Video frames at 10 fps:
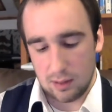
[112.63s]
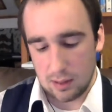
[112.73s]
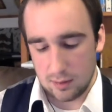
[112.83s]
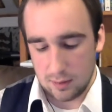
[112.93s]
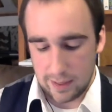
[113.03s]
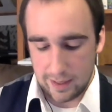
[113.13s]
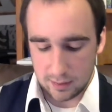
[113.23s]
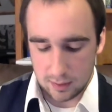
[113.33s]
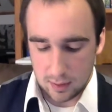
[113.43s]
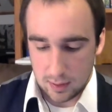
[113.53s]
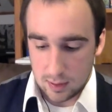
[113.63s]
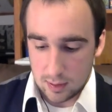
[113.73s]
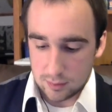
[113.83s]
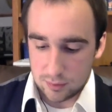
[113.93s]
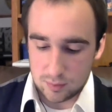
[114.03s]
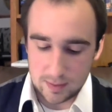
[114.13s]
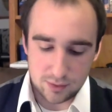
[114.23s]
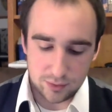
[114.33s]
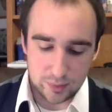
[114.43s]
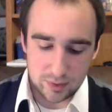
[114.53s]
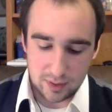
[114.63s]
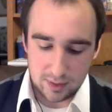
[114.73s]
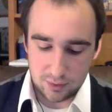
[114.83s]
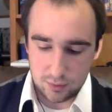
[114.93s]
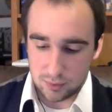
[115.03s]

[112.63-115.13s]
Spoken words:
Other than that, two specials, which I'll get into.